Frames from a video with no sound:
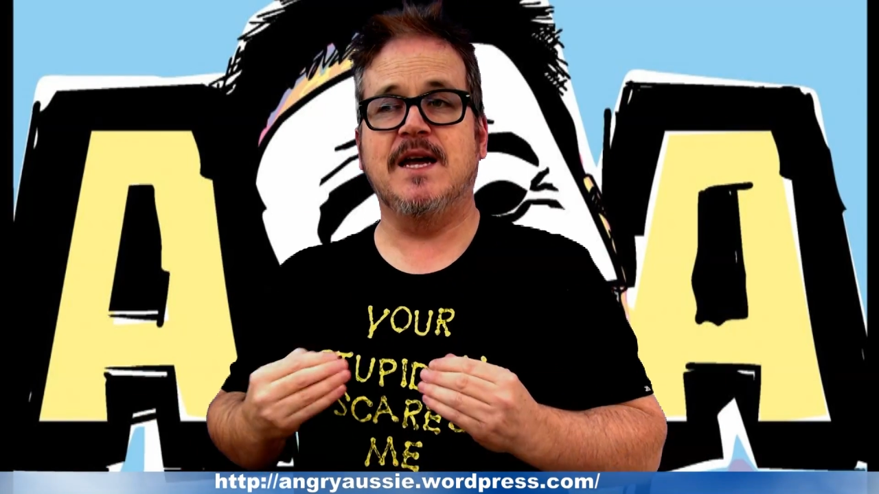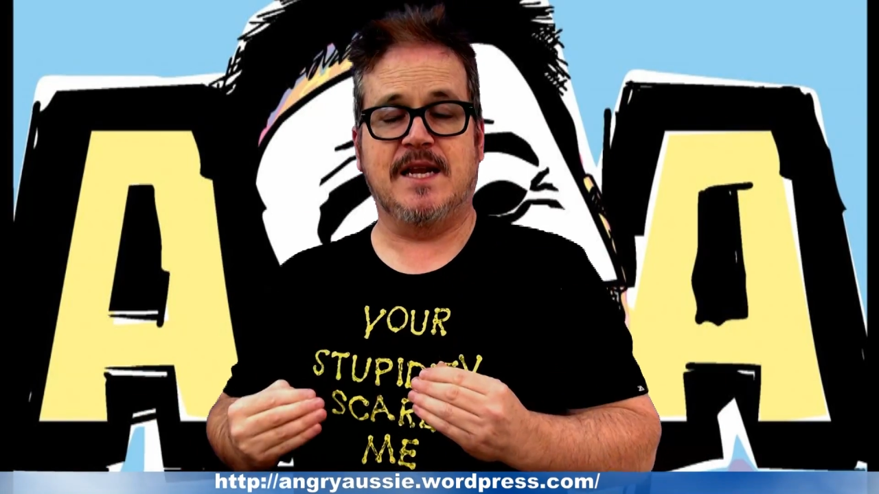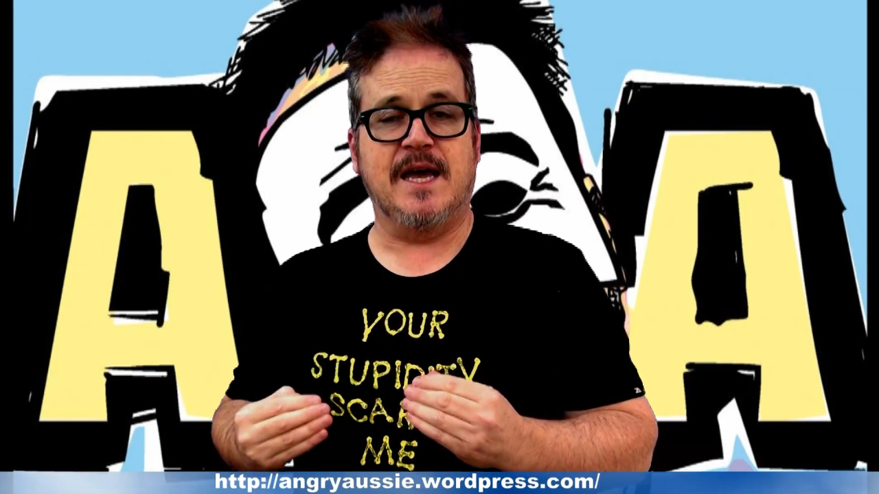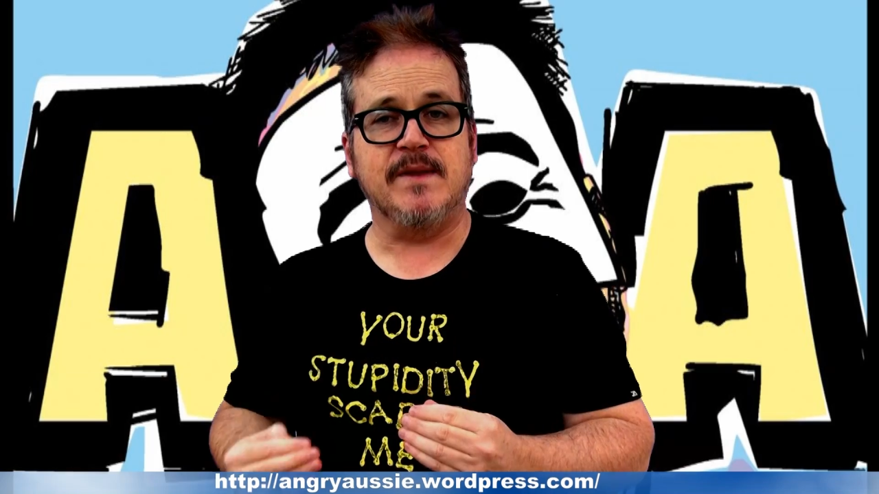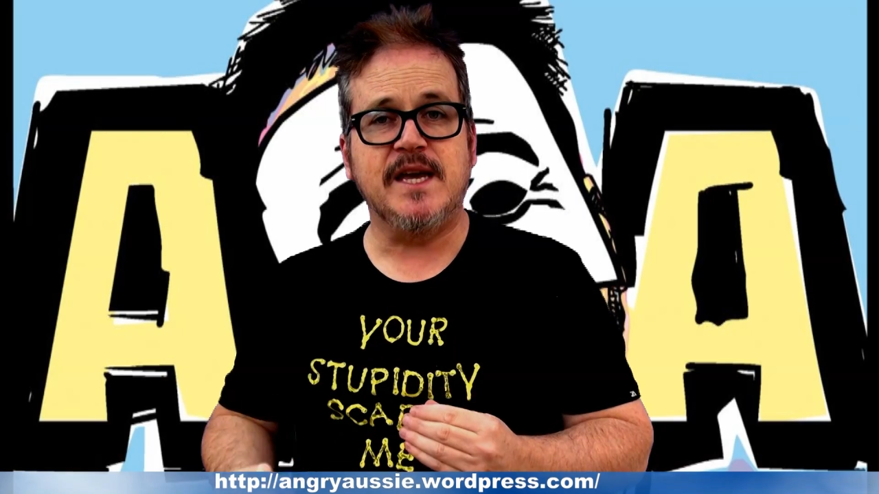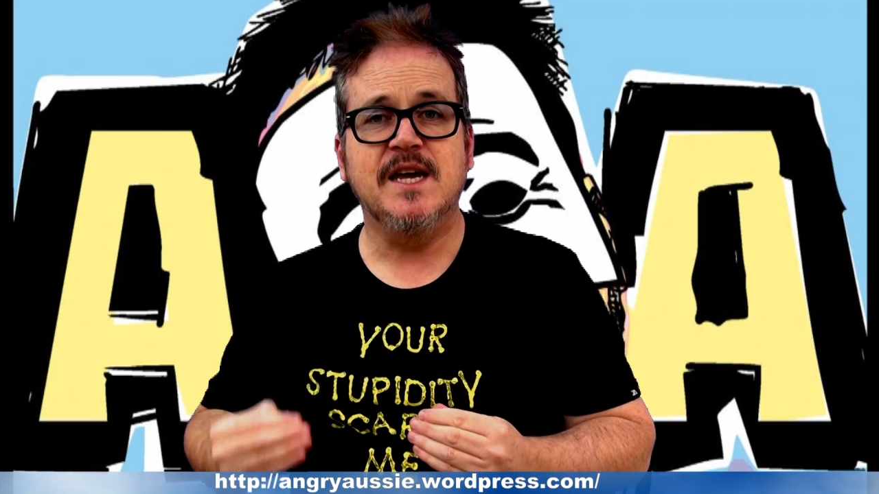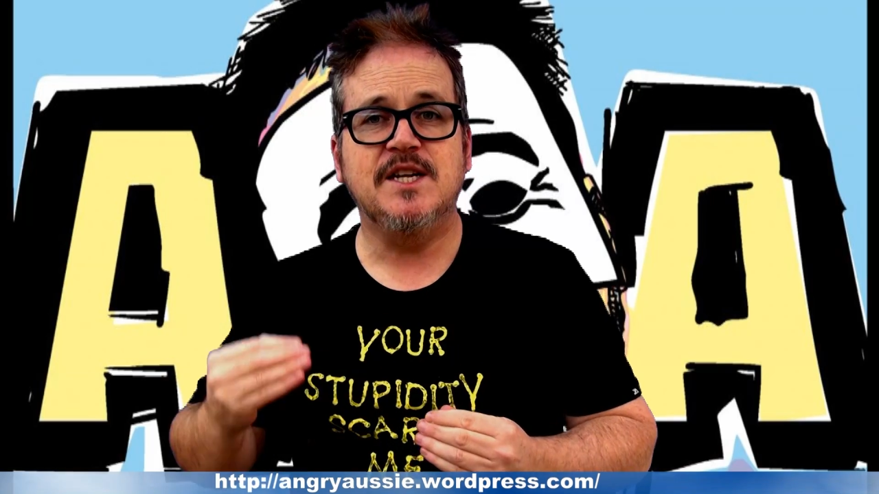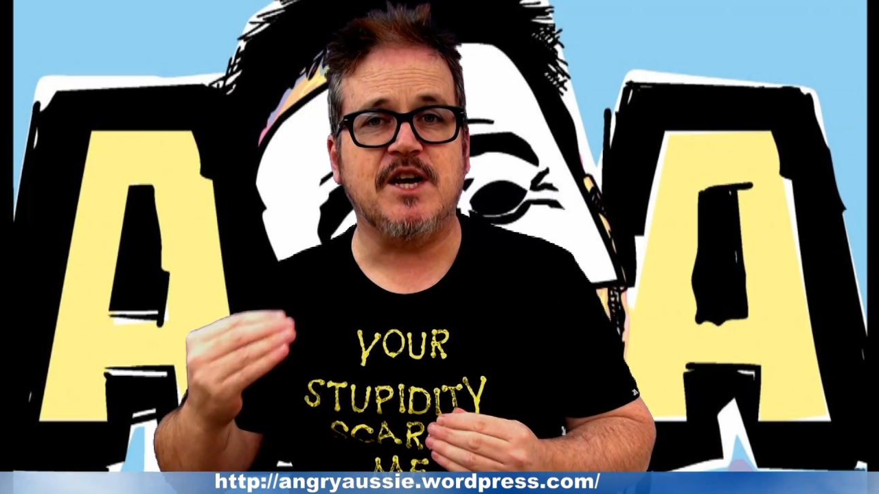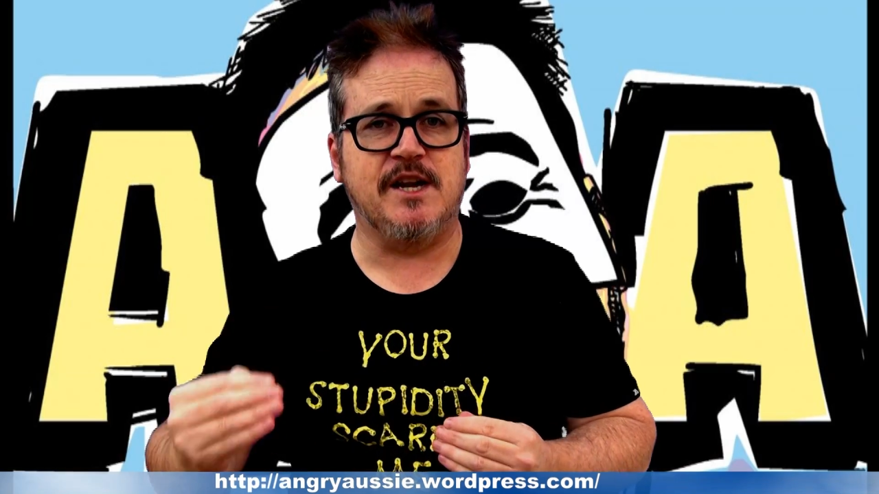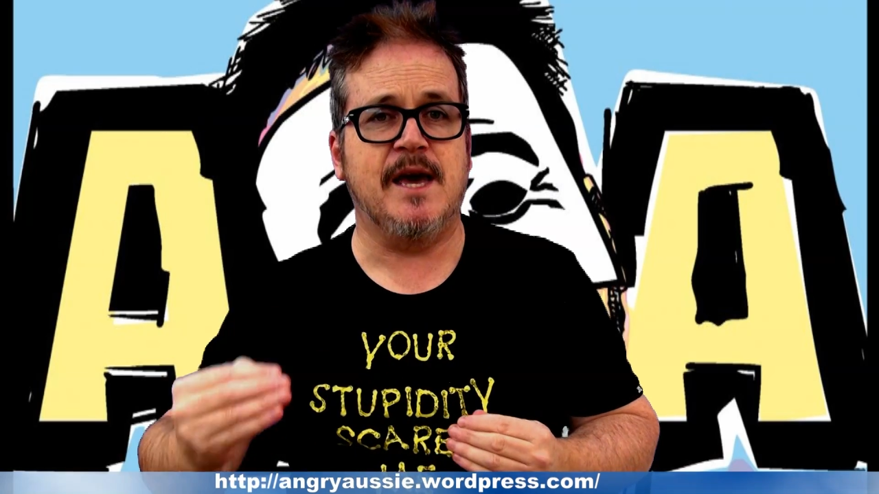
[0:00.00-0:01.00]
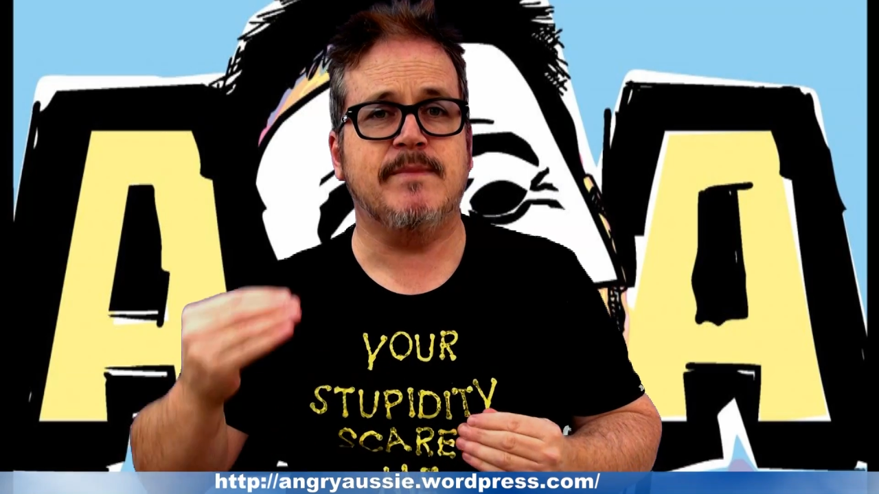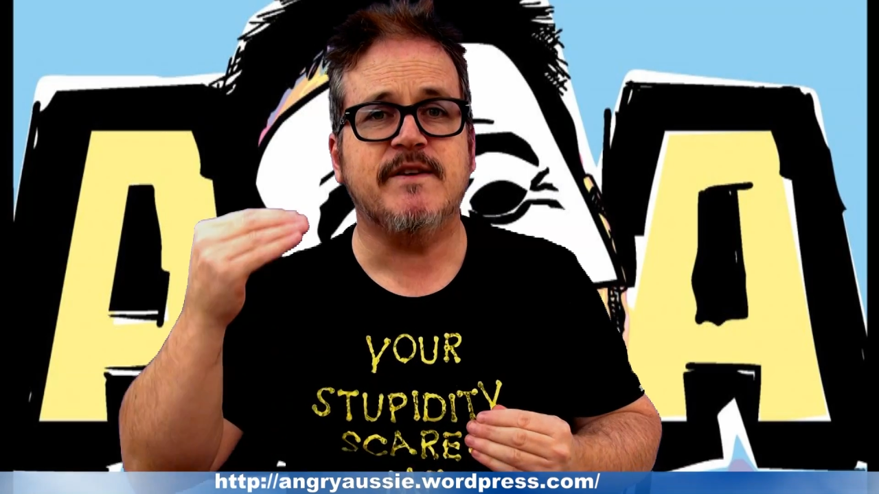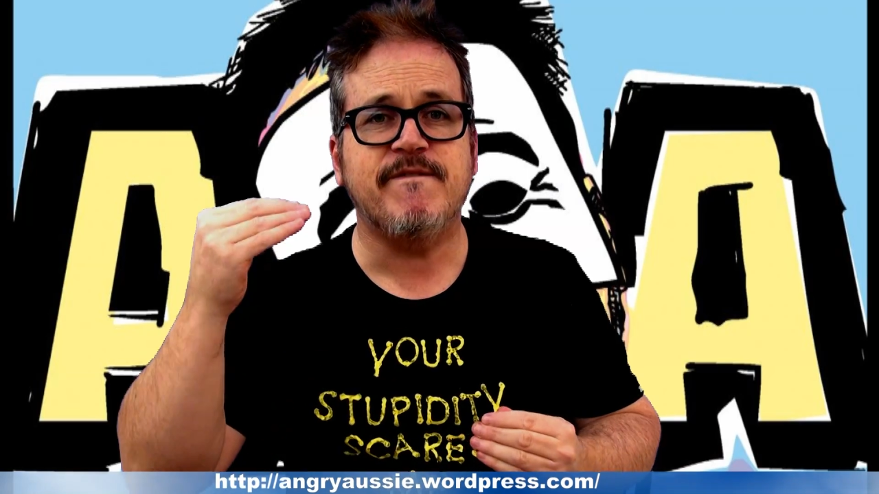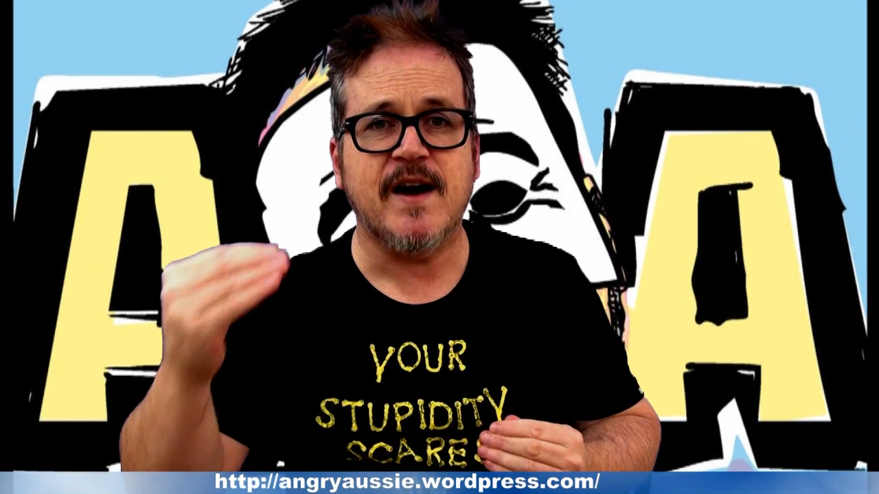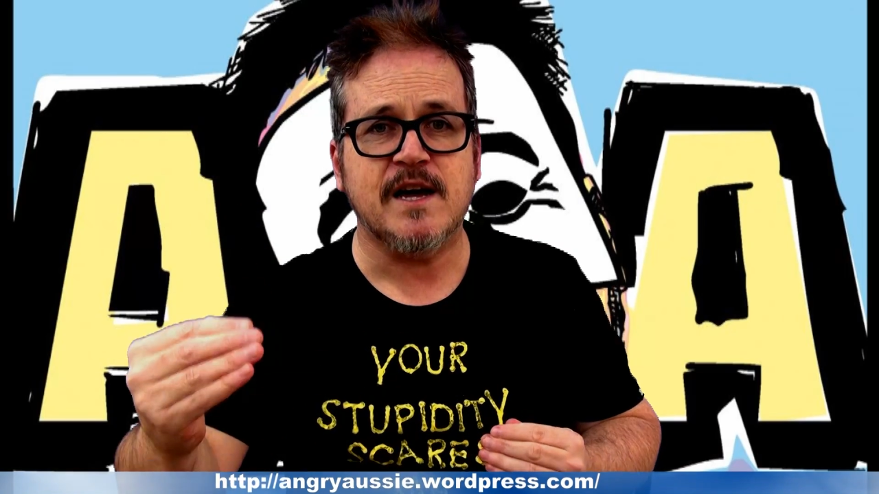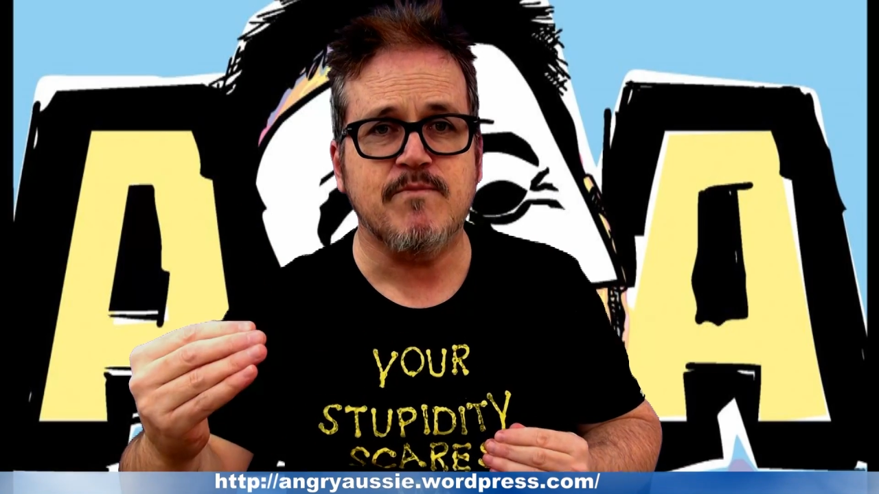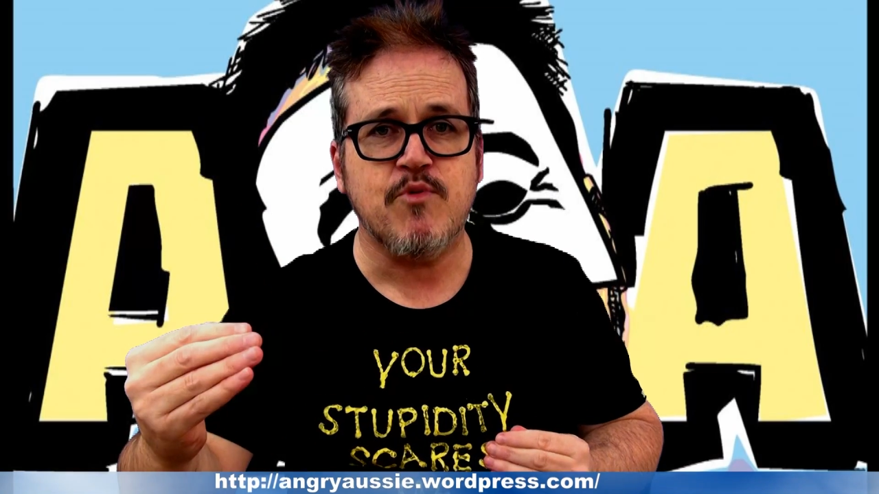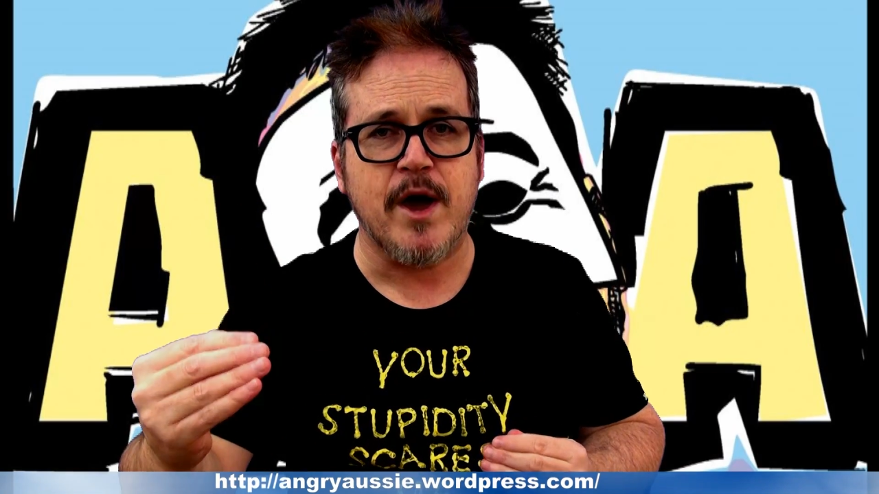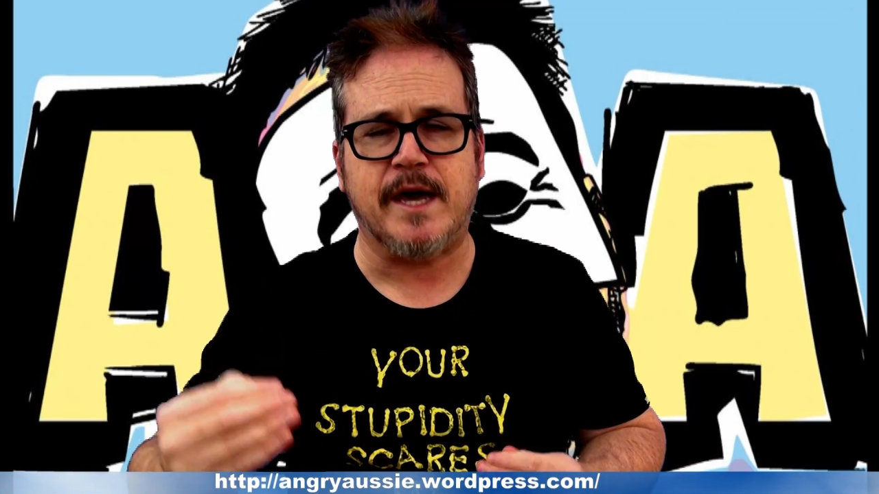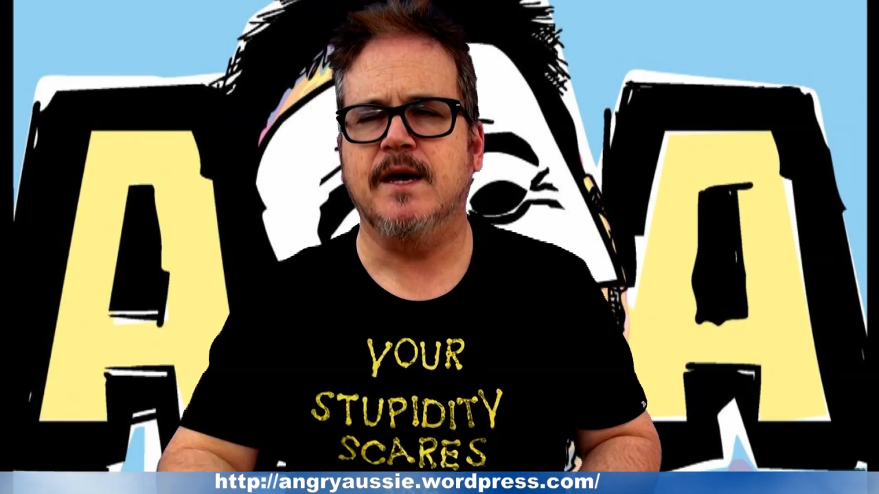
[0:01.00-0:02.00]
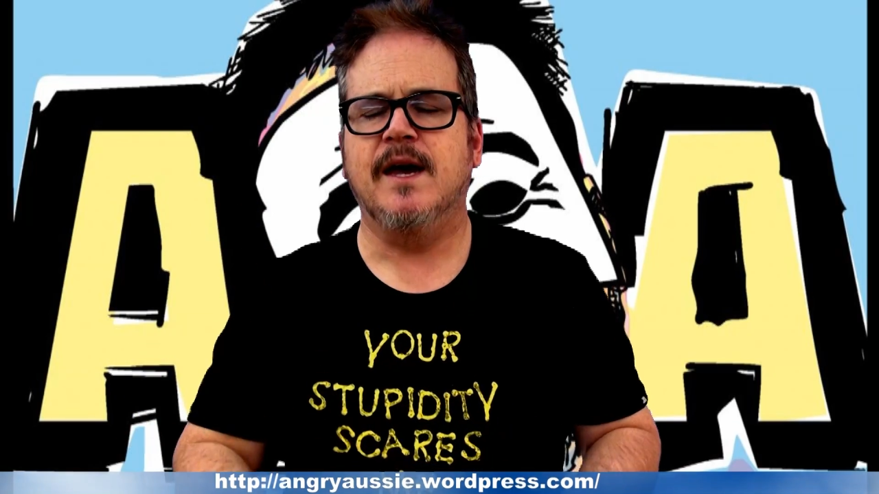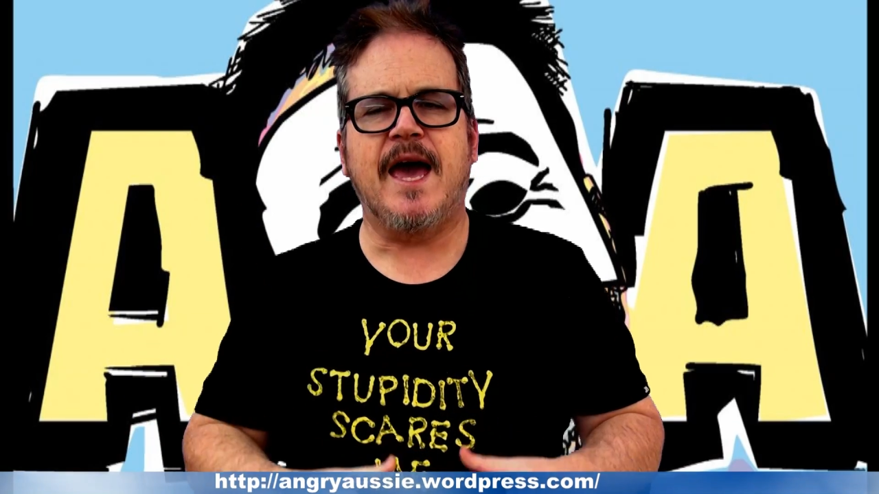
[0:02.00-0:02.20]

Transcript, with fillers: namely Tony Abbott's a fucking prick.